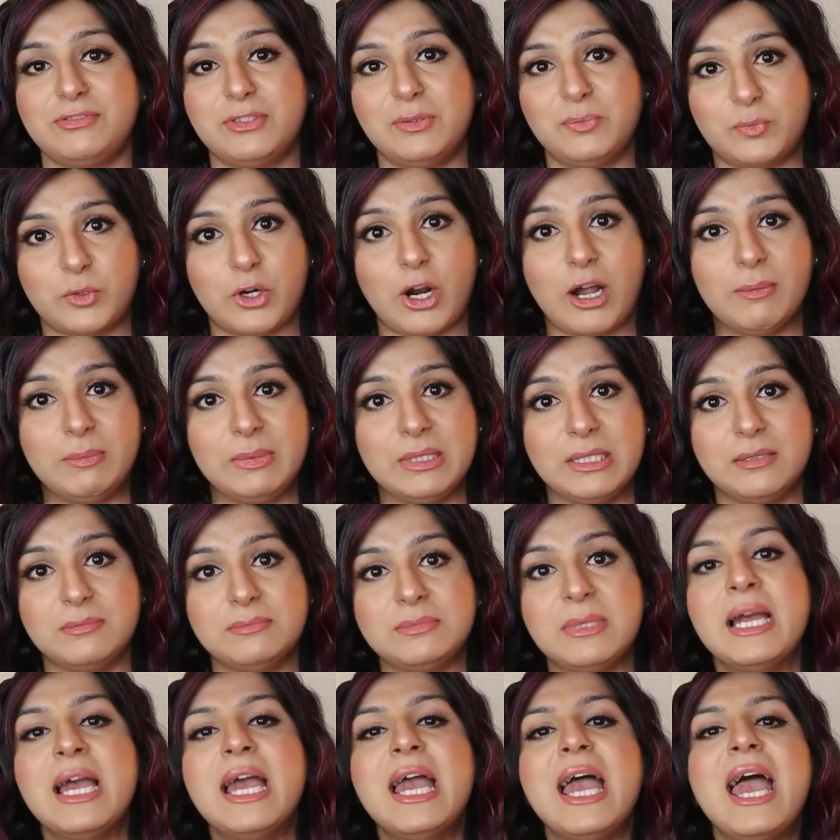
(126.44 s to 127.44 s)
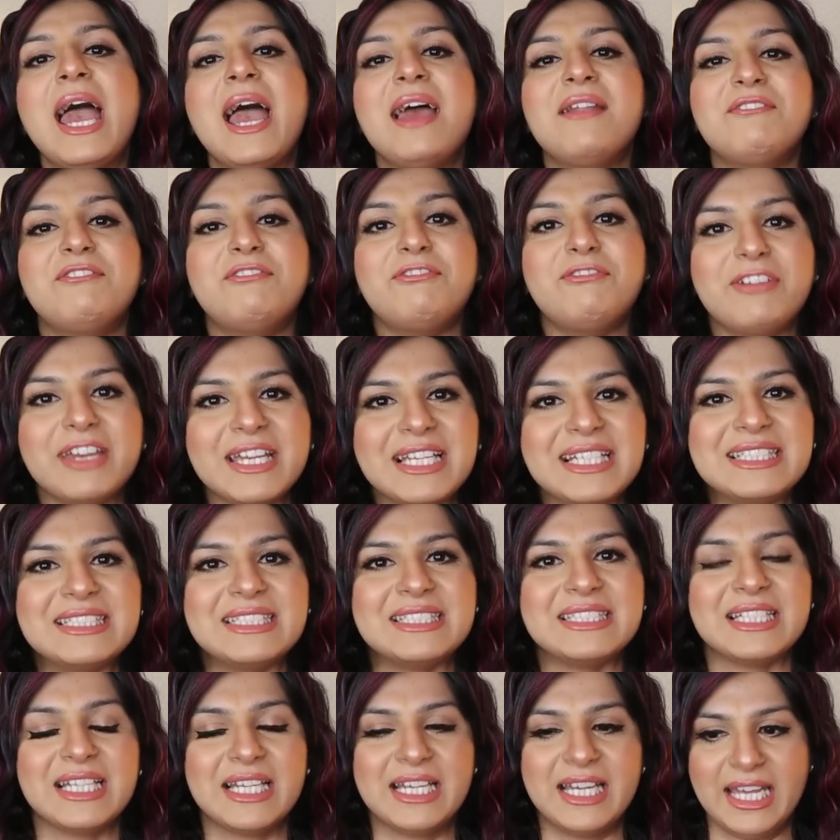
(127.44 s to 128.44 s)
of the problem and
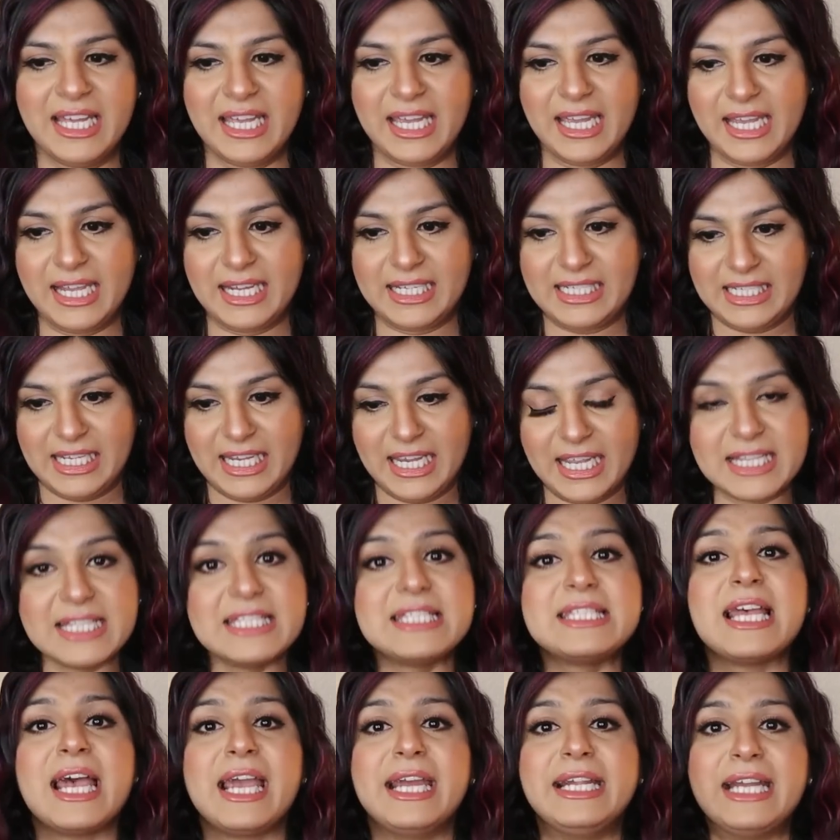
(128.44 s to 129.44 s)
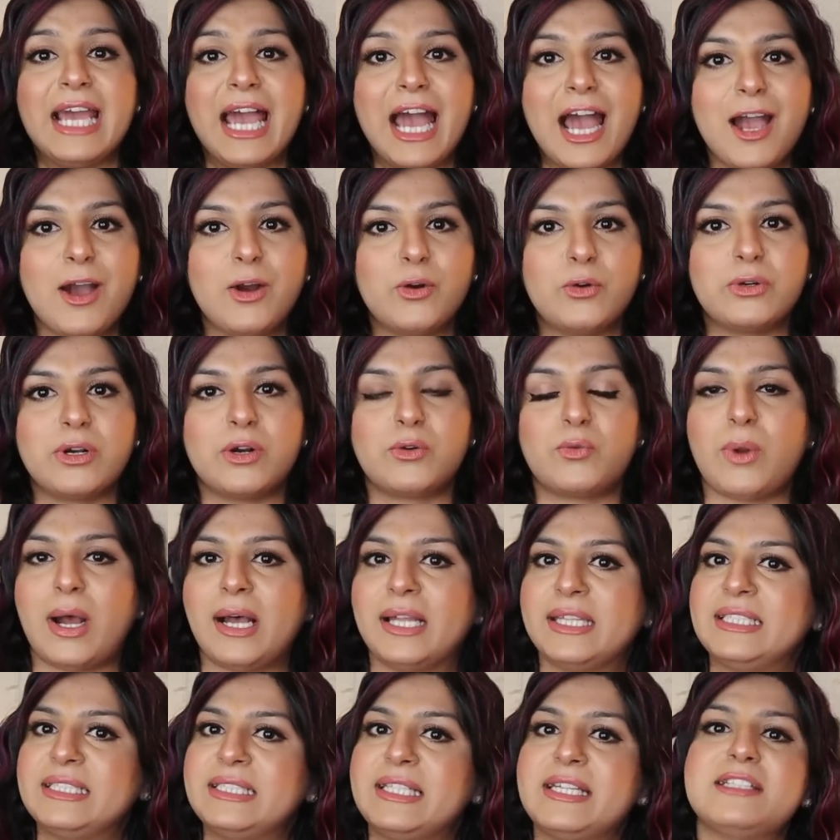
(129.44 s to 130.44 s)
fix it inside out
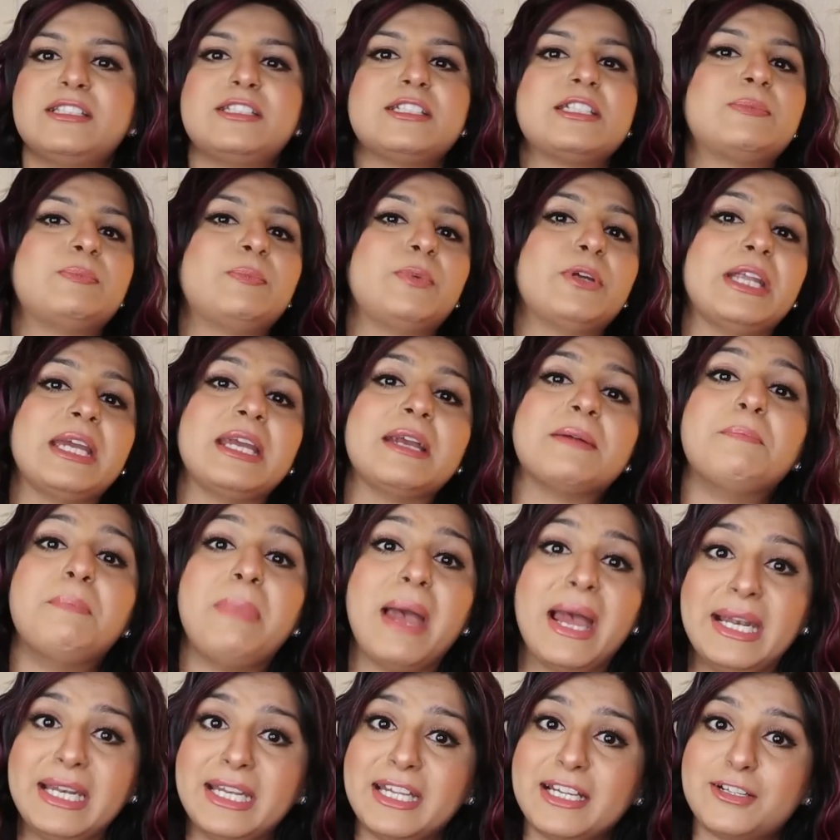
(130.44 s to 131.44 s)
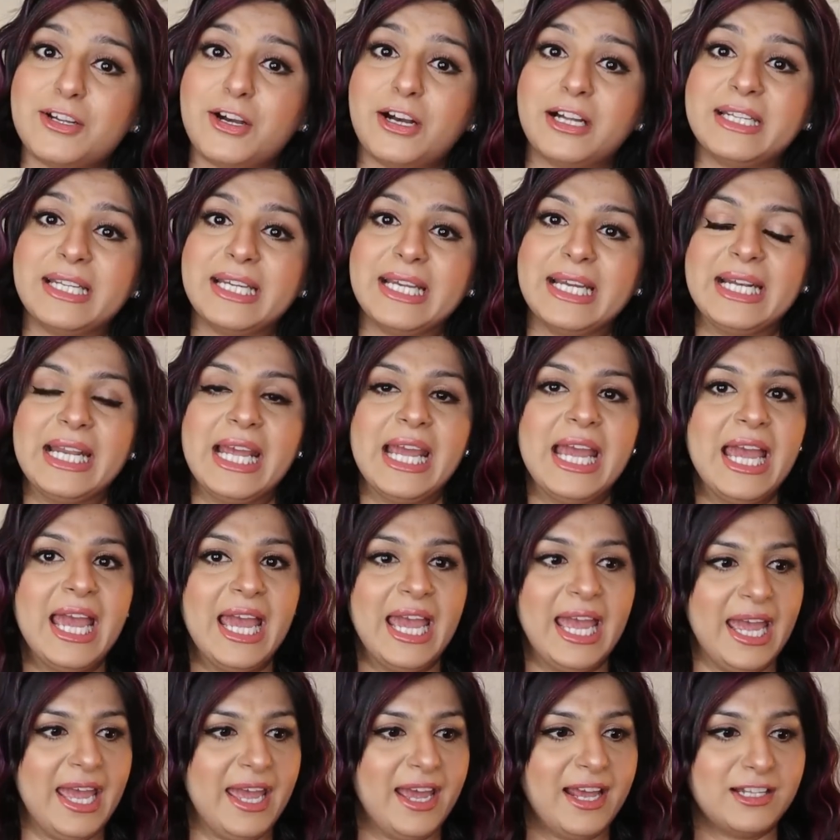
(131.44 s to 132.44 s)
rather than just putting a band-aid on
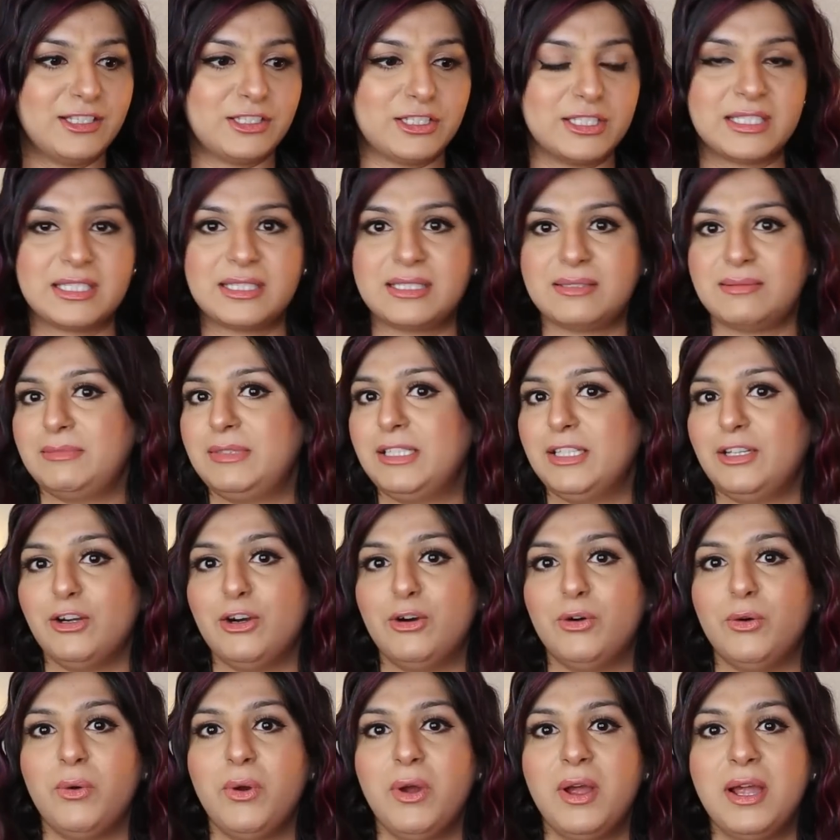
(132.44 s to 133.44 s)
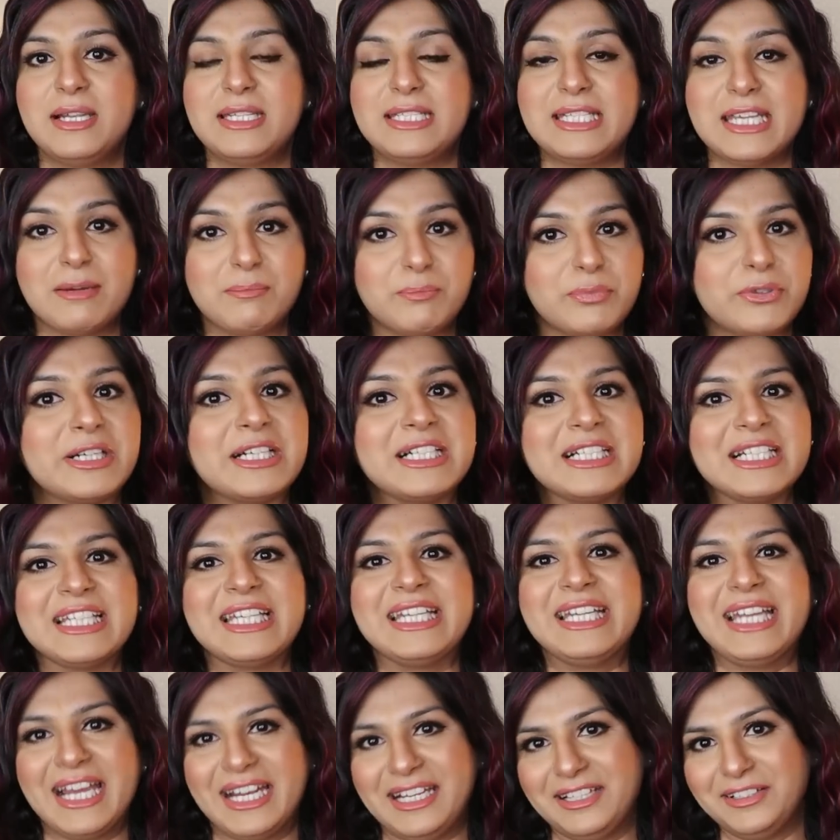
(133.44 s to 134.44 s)
it and just, you know,
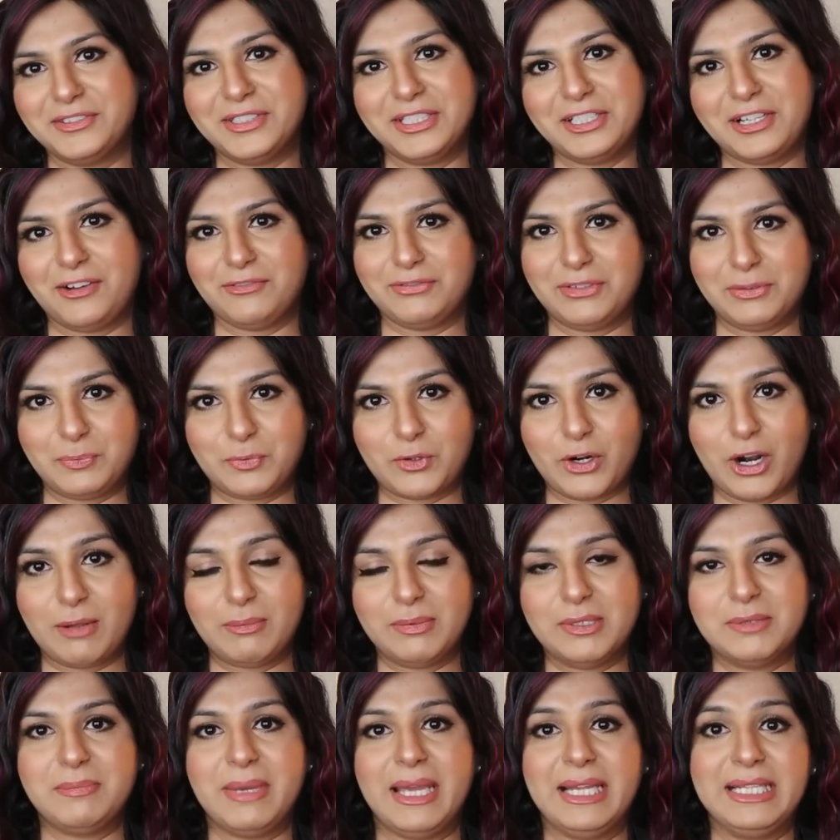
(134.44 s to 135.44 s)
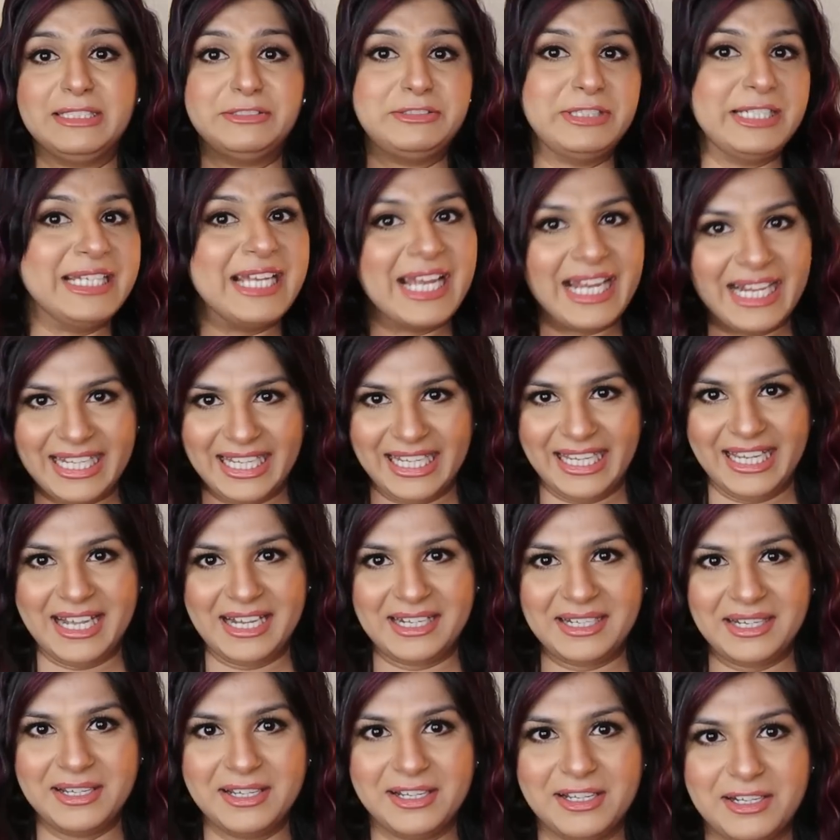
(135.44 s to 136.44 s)
temporarily getting rid of the problem and re-getting
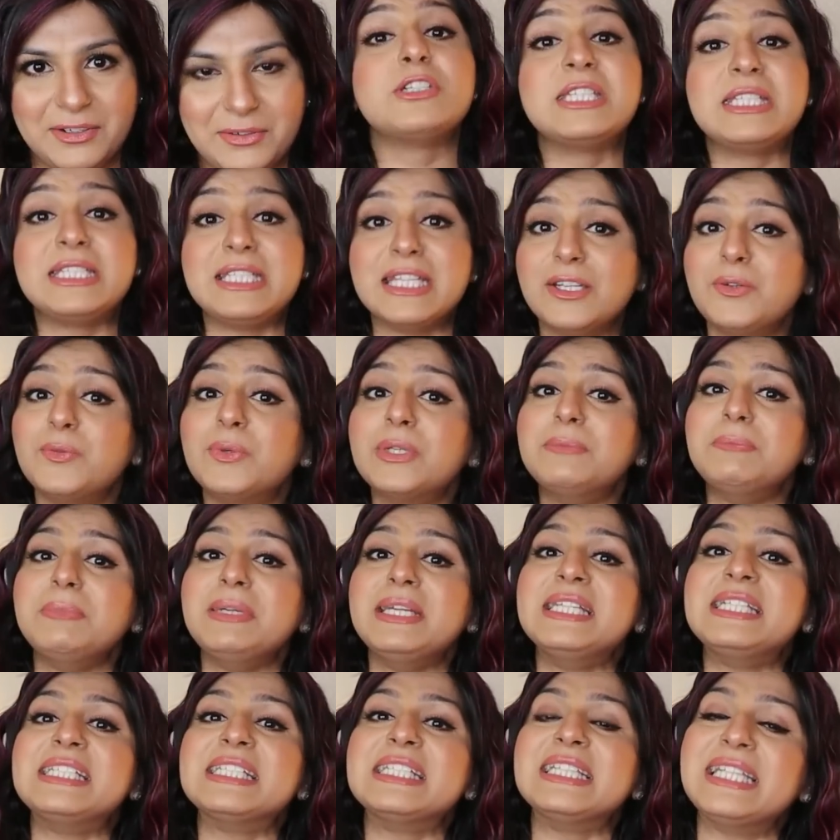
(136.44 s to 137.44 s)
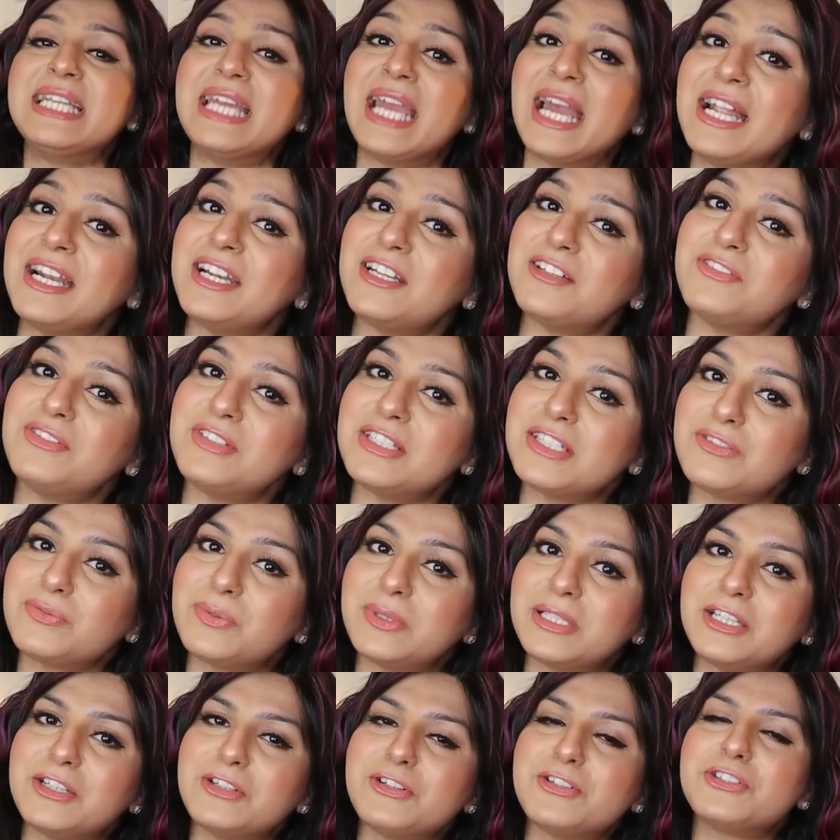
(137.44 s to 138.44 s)
it. So stick with me till the end of this
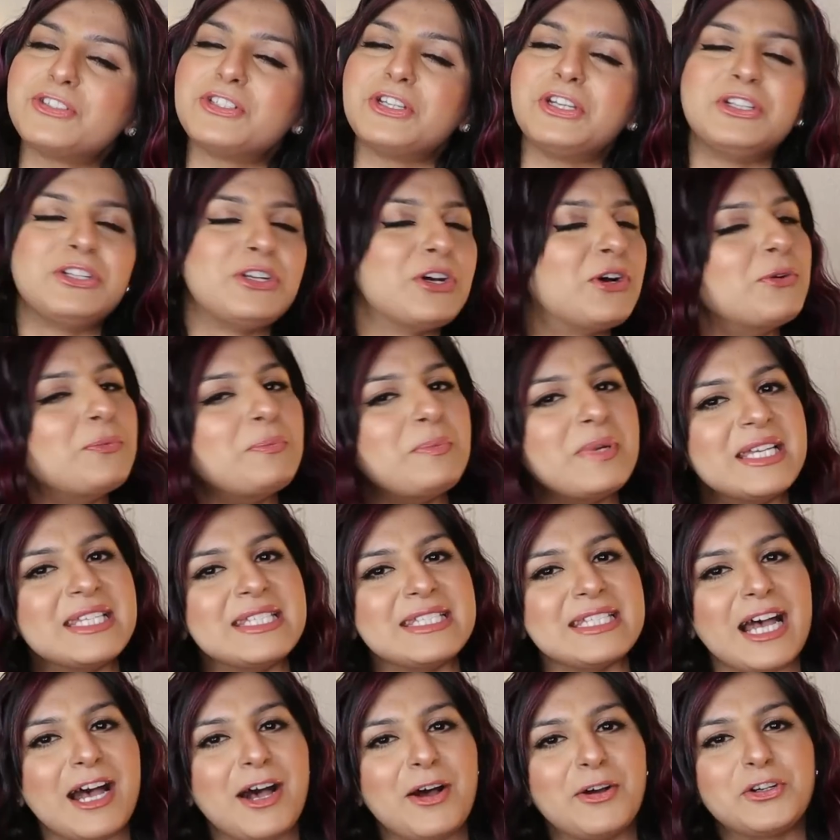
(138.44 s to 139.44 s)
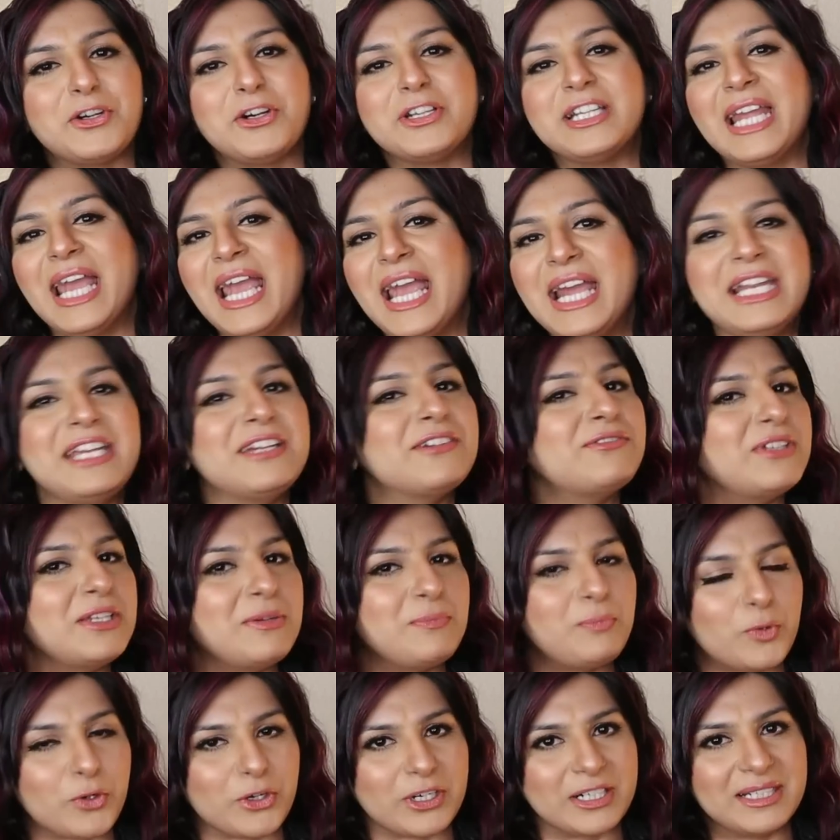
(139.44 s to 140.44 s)
video so you don't miss out on any of the
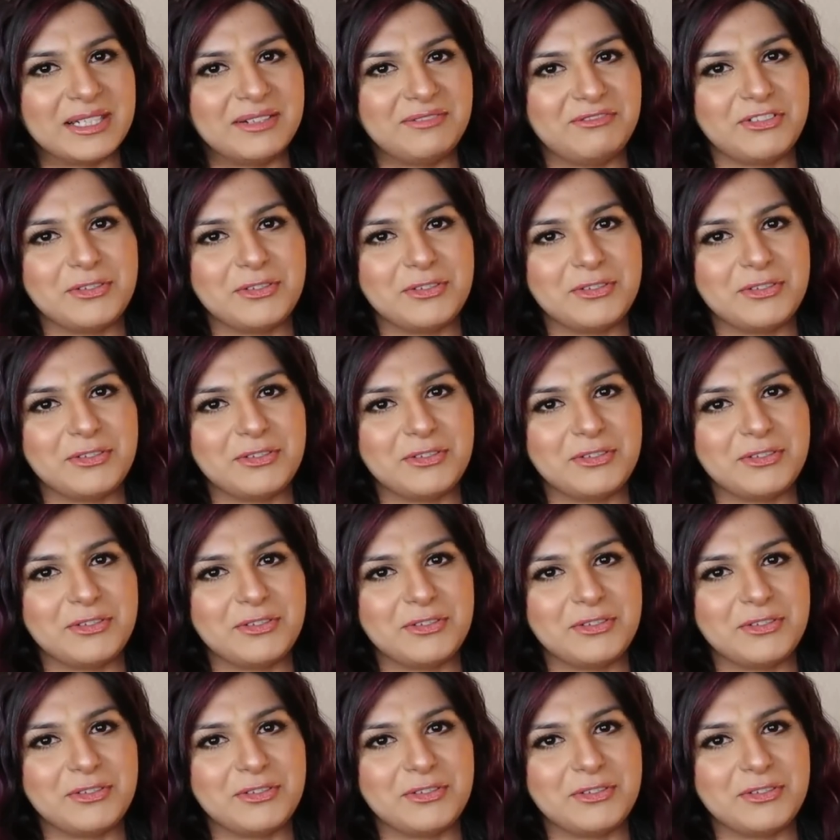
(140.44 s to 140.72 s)
important